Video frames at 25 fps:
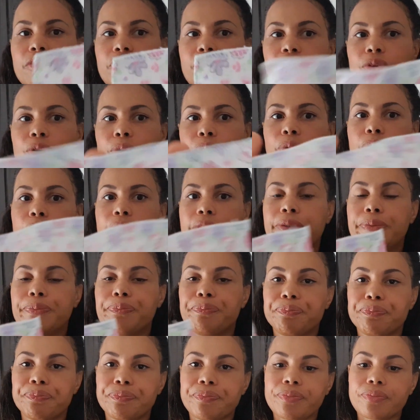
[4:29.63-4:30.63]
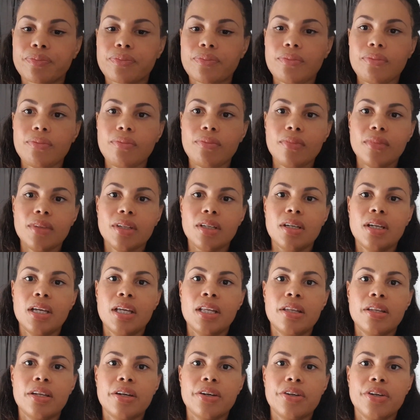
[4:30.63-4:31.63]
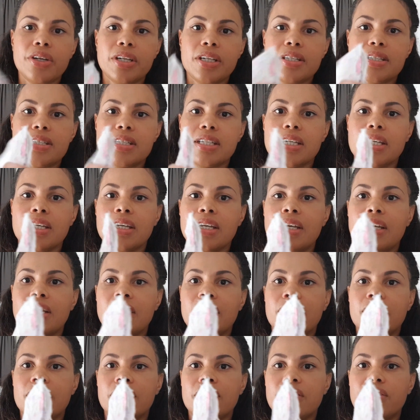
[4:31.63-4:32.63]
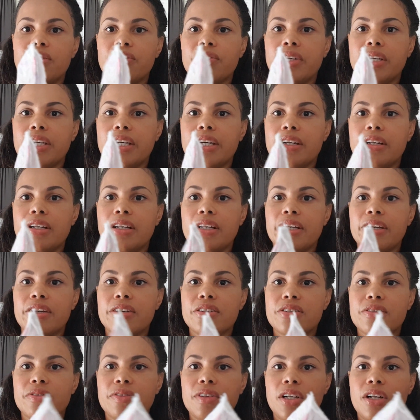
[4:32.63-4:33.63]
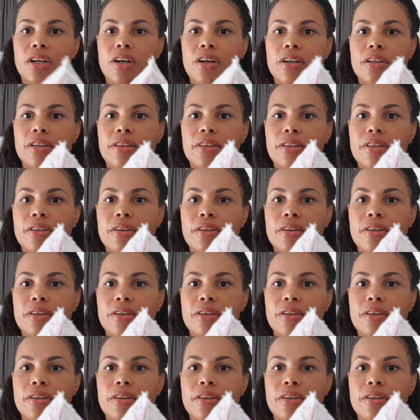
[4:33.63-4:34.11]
fold, and there you can see 3 layers of cloth.